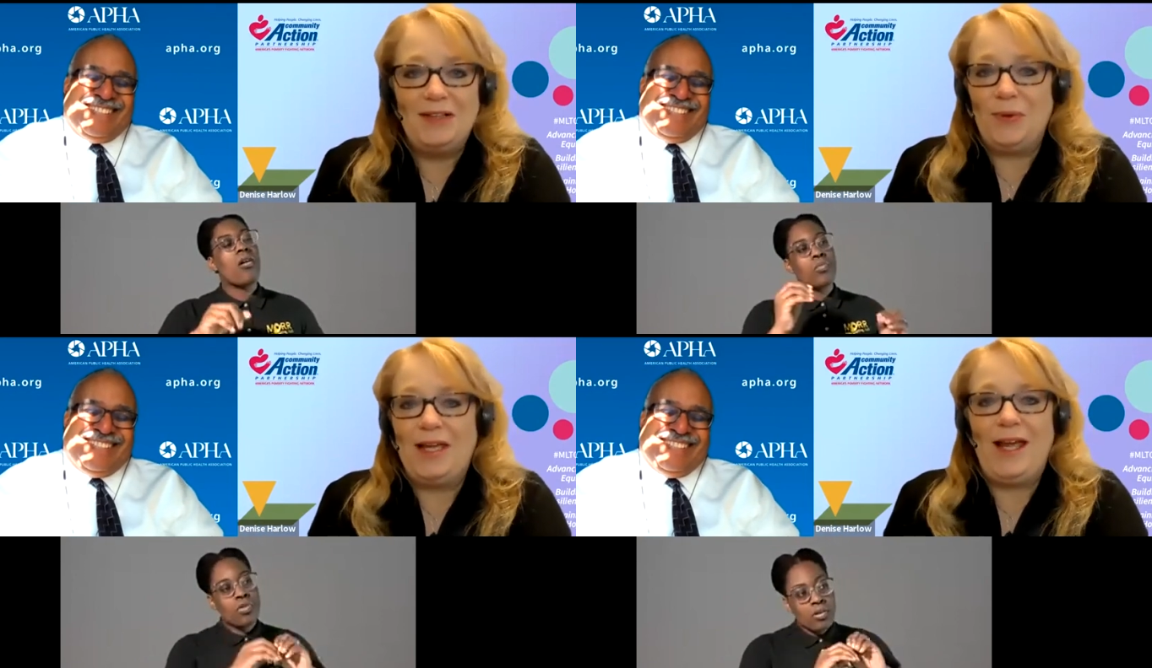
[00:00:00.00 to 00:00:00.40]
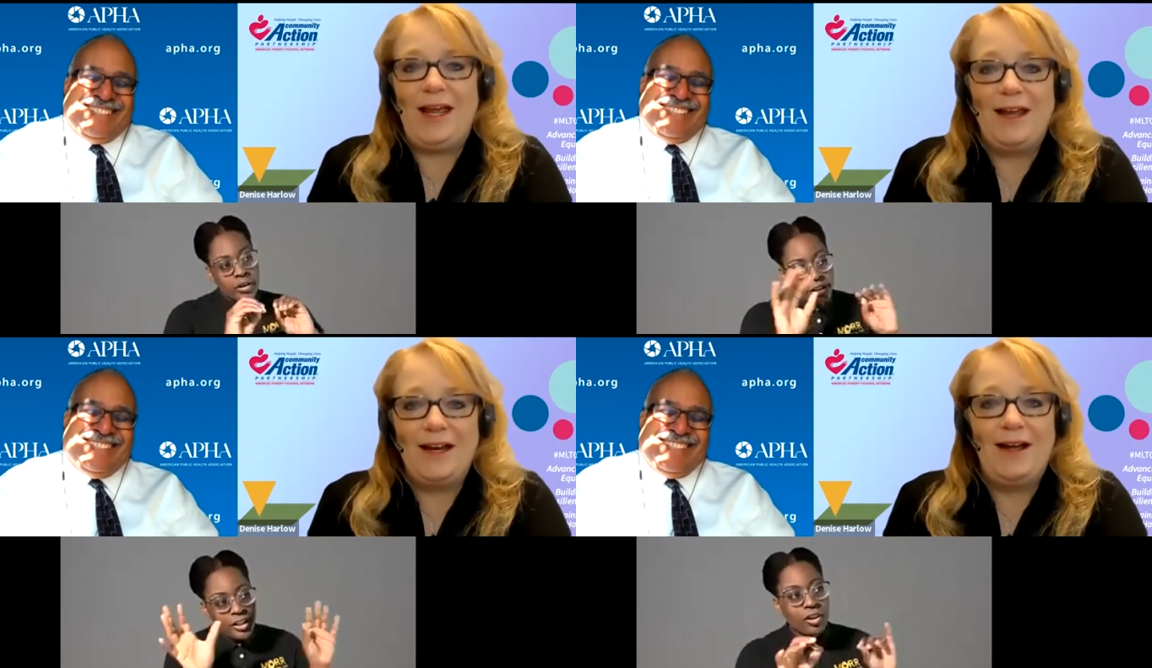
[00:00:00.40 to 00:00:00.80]
Speaker 1: that we
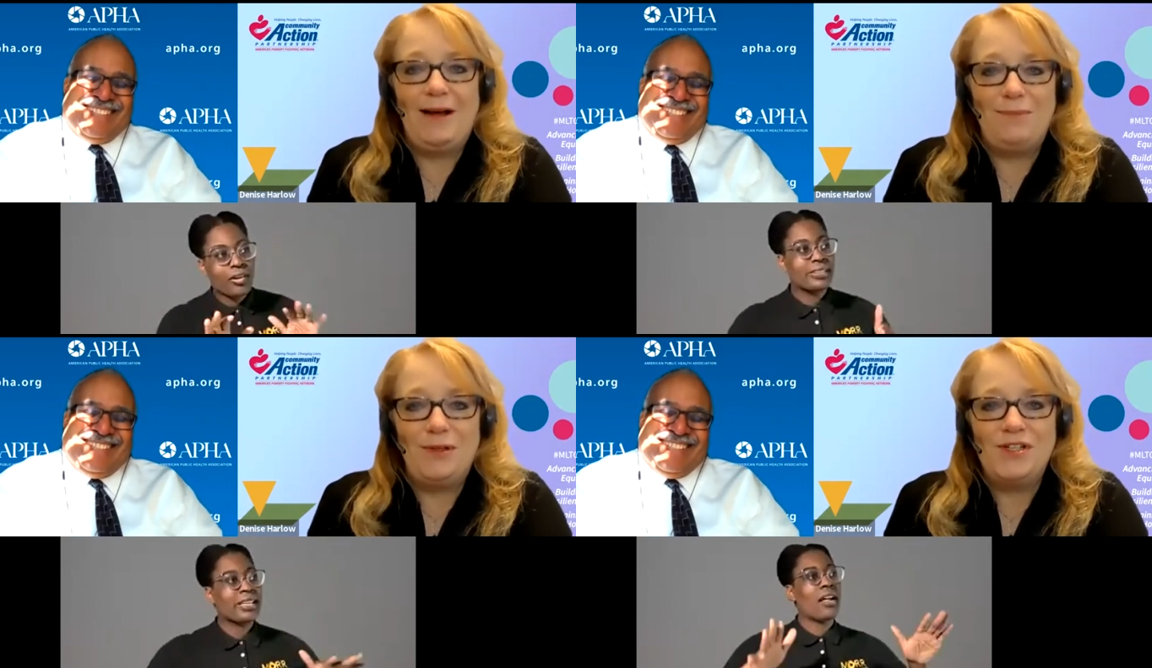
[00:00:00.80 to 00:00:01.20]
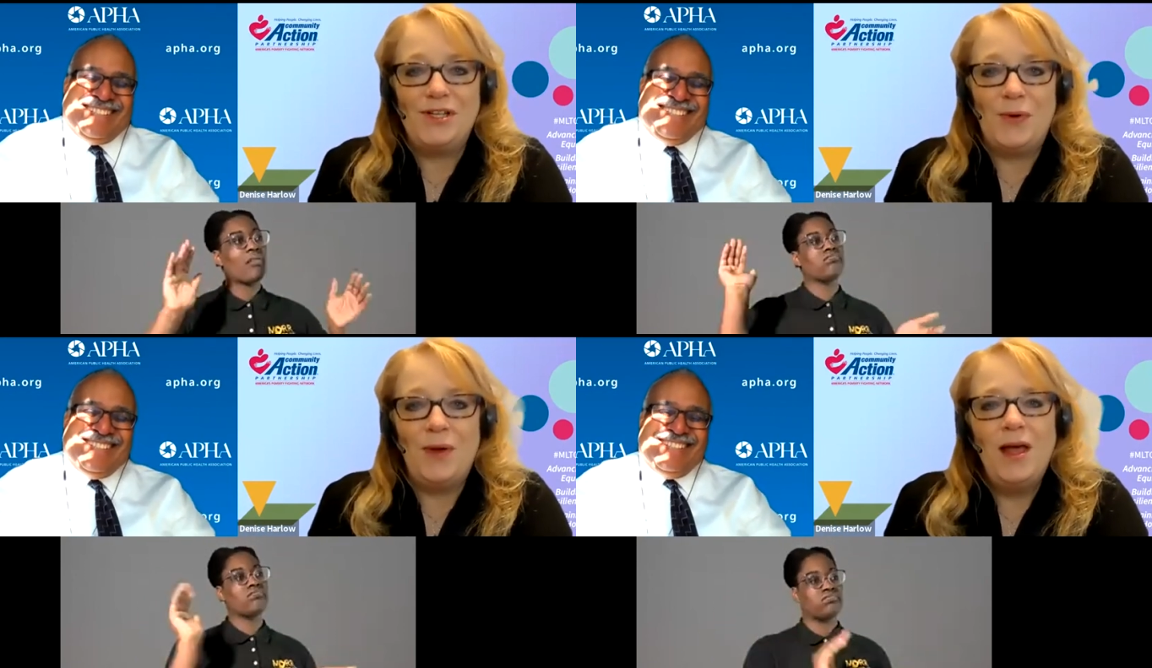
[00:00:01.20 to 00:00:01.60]
can't accomplish.
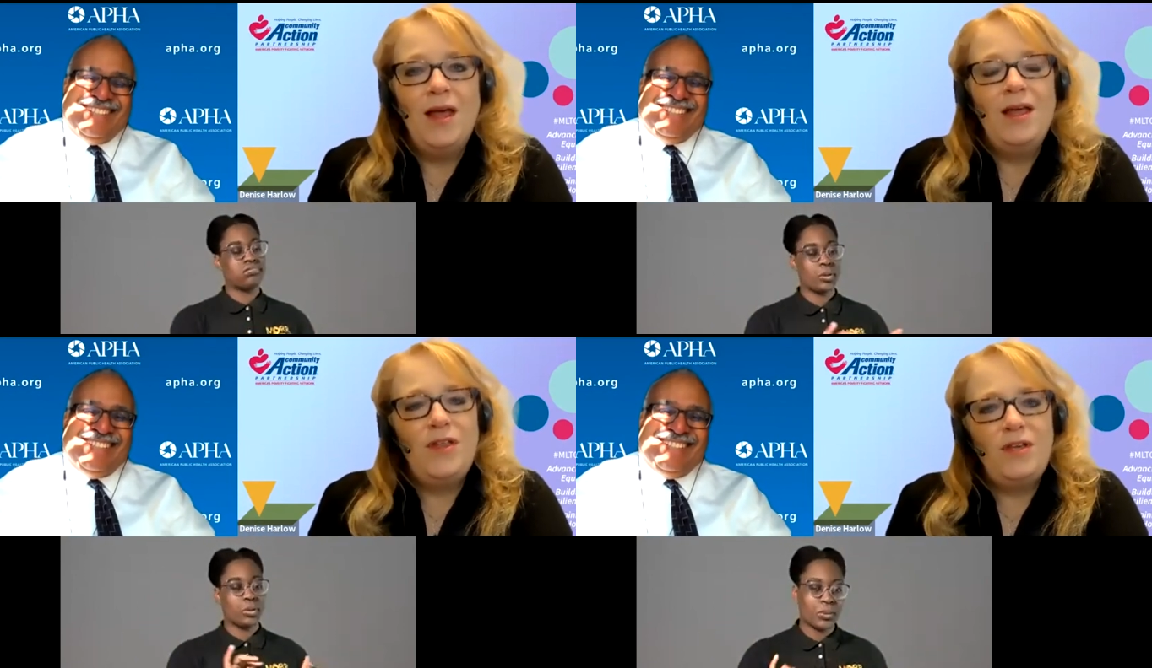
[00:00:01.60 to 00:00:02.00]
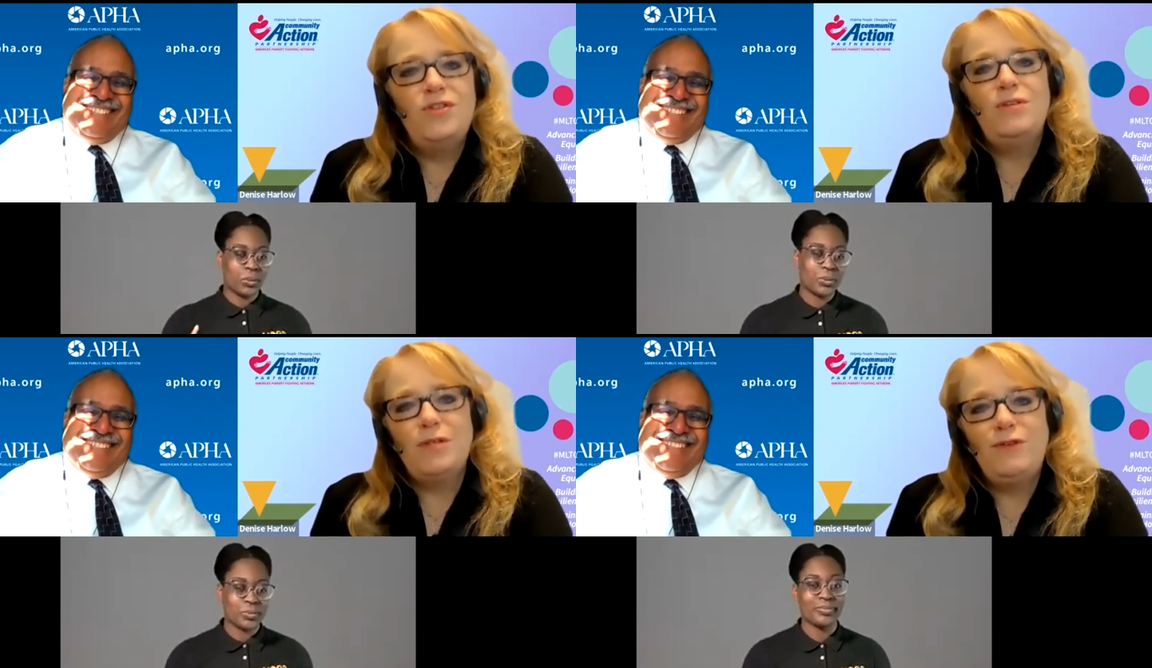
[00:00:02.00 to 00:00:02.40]
So thank you
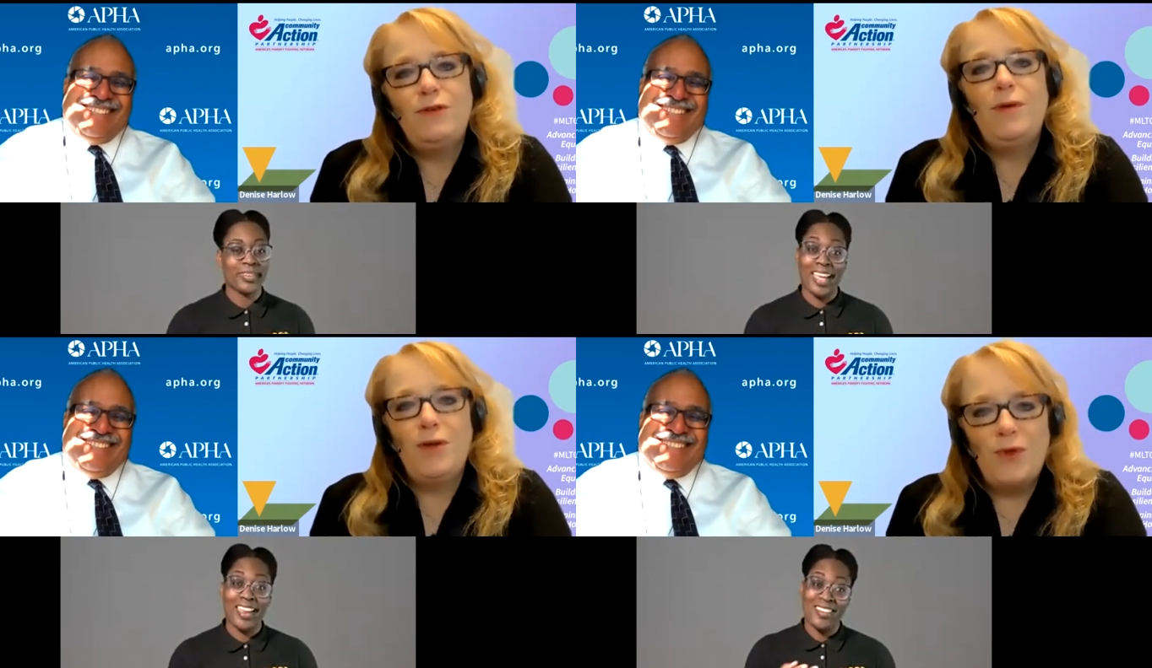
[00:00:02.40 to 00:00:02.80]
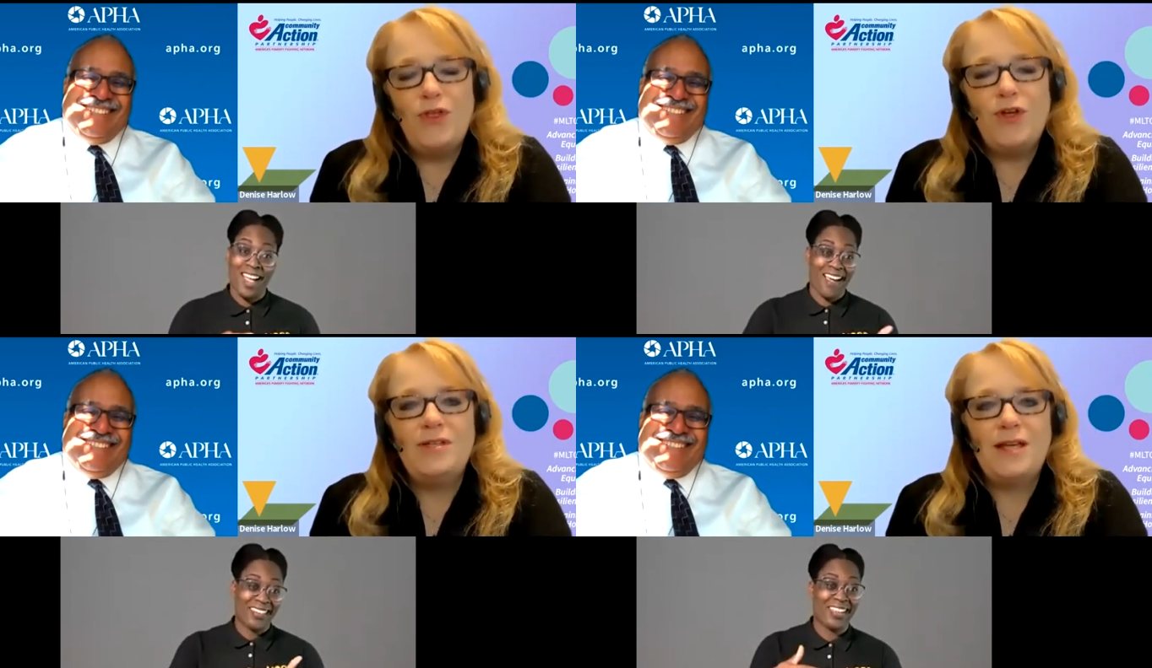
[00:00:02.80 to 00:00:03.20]
so much for being
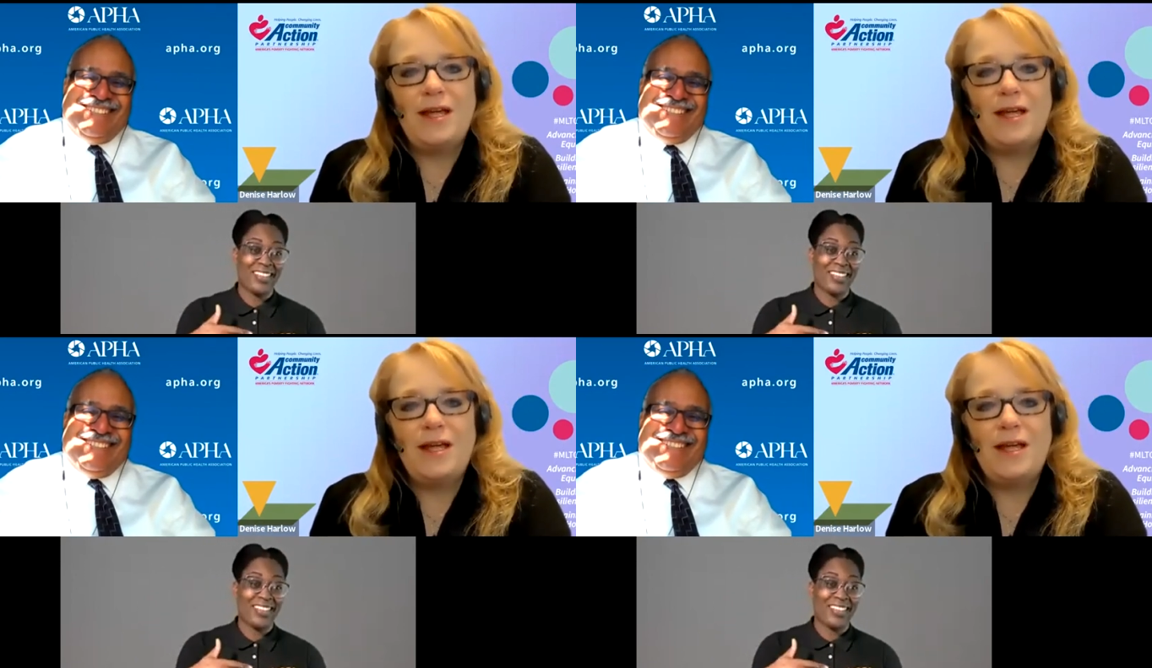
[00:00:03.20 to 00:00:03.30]
with us